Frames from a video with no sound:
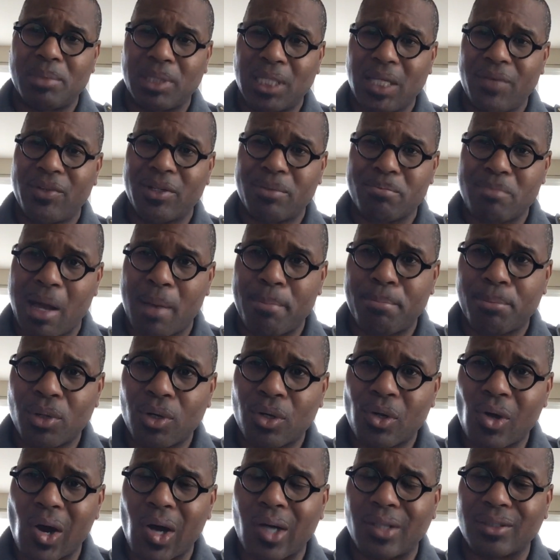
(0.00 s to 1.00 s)
But even in my
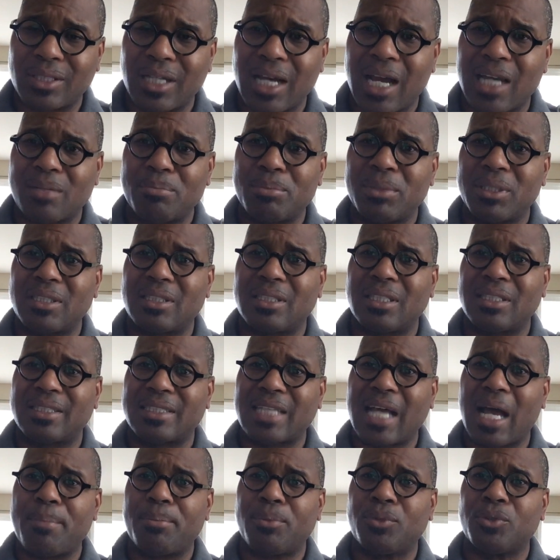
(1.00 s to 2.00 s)
book, Autonomous
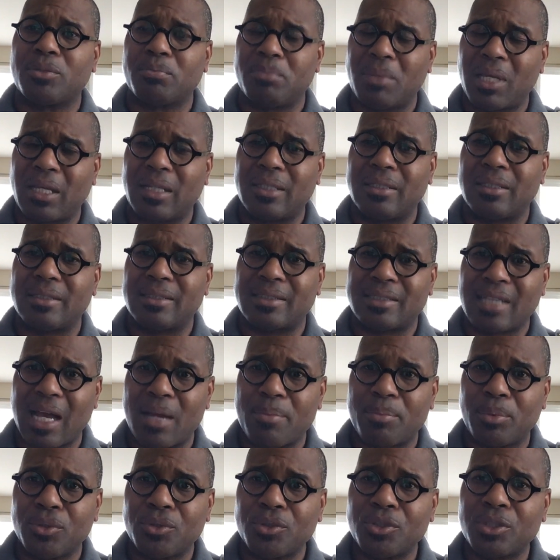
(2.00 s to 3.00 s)
Disciples Making
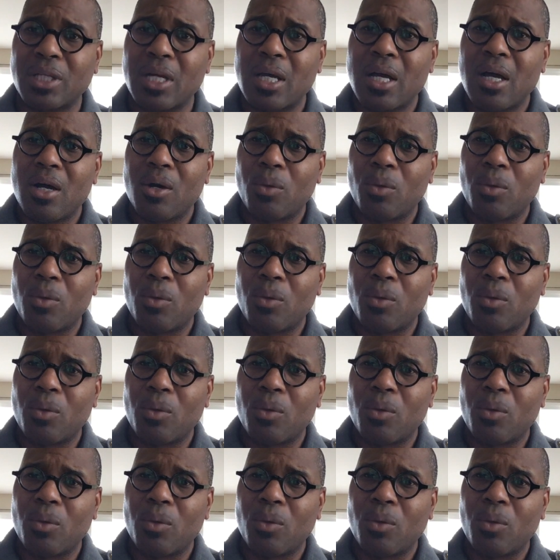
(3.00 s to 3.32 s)
Disciples,